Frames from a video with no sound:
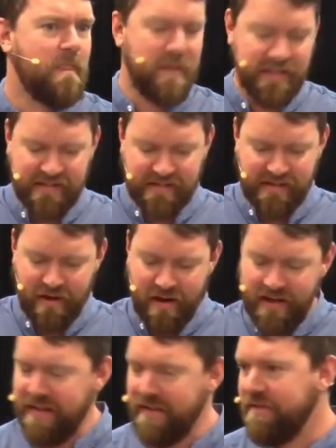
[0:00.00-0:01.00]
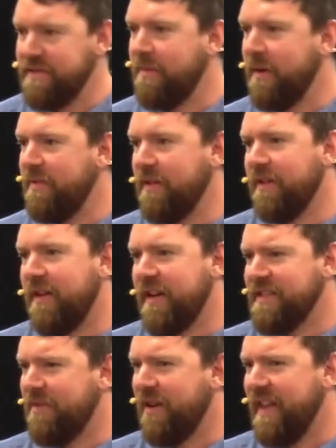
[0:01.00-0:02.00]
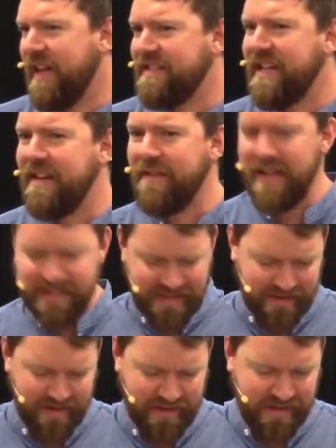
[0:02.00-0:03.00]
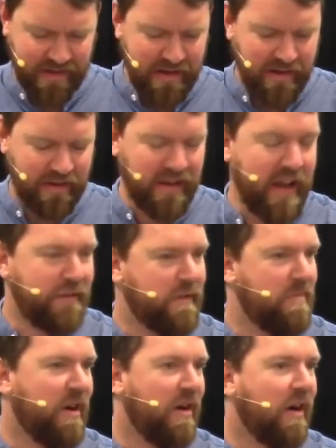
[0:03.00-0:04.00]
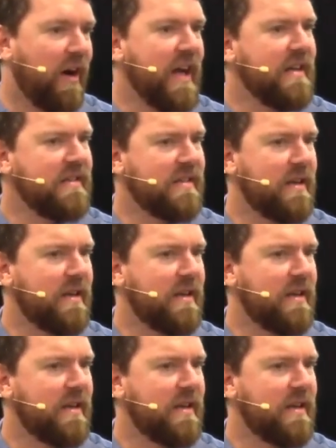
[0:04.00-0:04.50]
This is an idea that was popularized by that TV series, Left Behind.